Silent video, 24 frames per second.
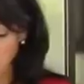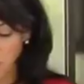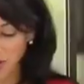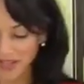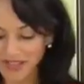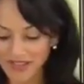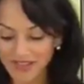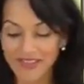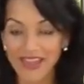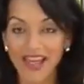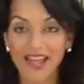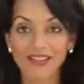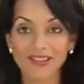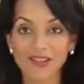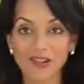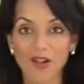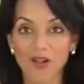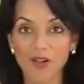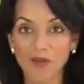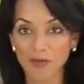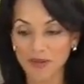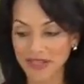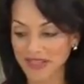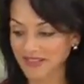Once that's
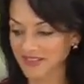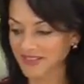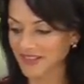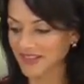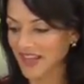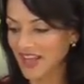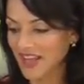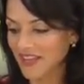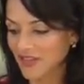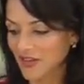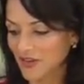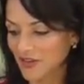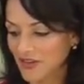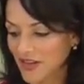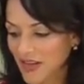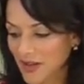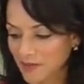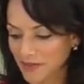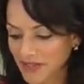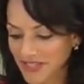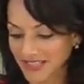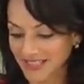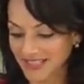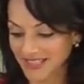all mixed together,
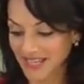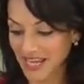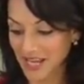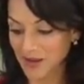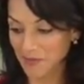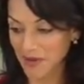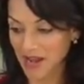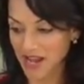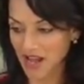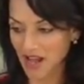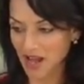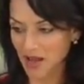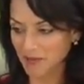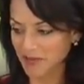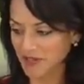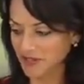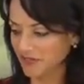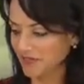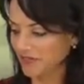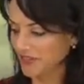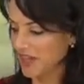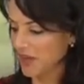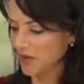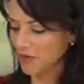I'm going to get my
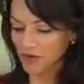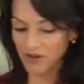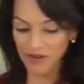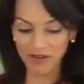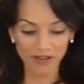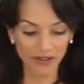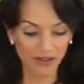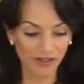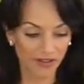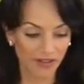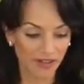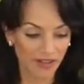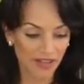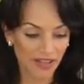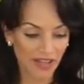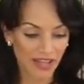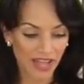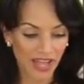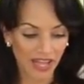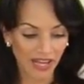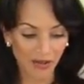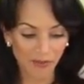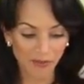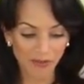almond flour
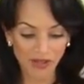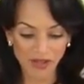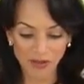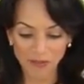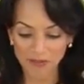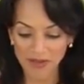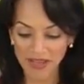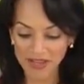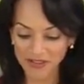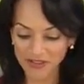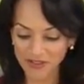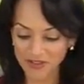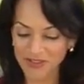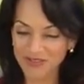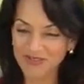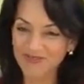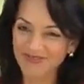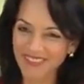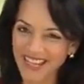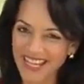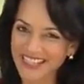and I'm going to measure.